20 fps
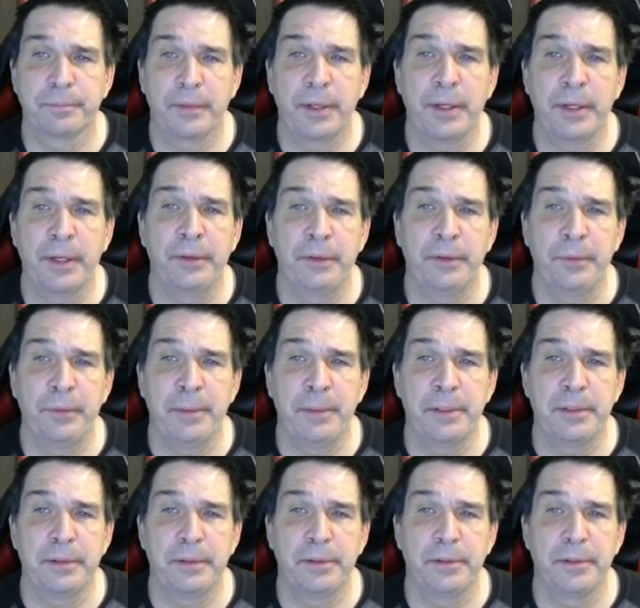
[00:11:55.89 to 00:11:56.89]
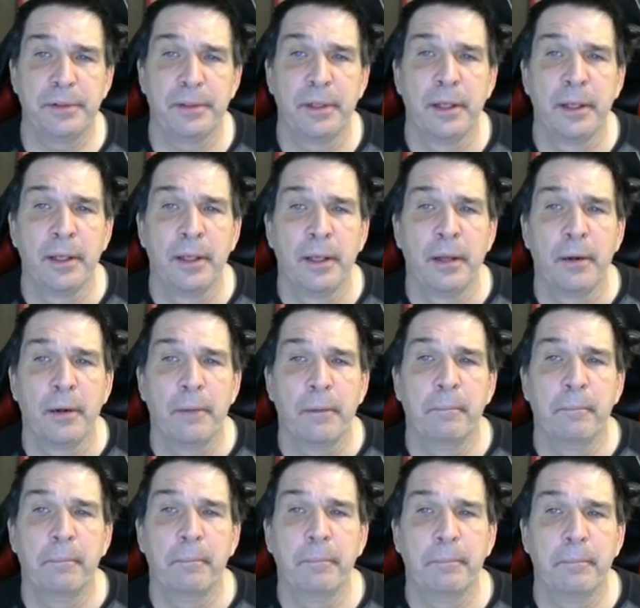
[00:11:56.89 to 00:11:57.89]
and you'd be,
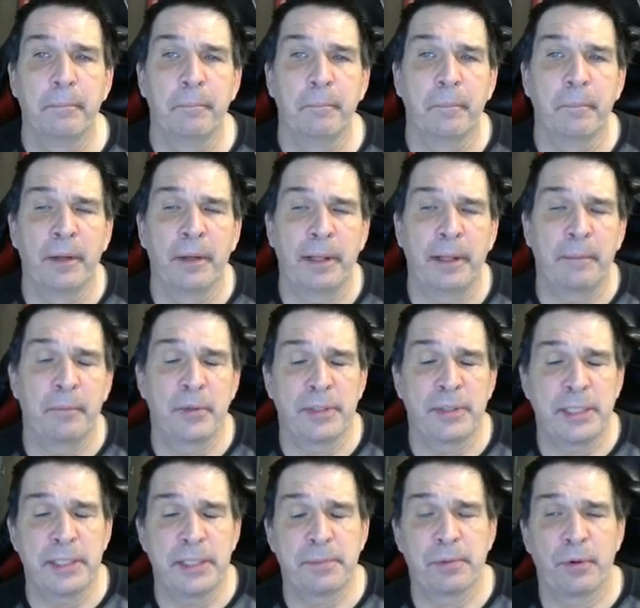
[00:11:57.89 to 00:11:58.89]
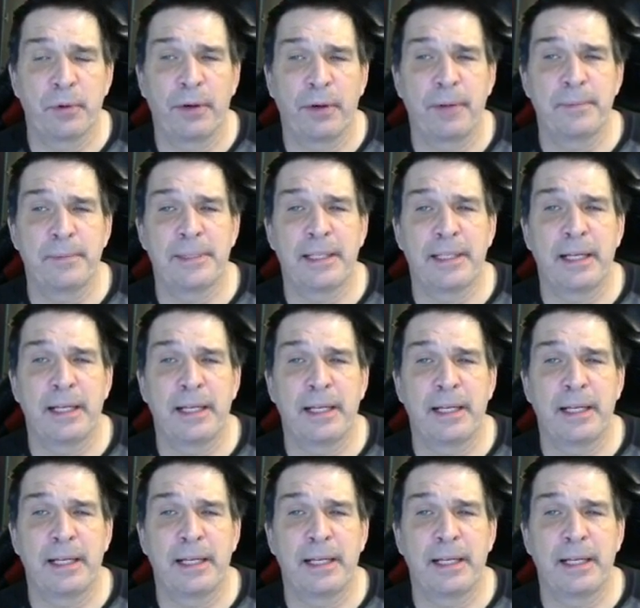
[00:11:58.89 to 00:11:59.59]
unlike most kids programs that are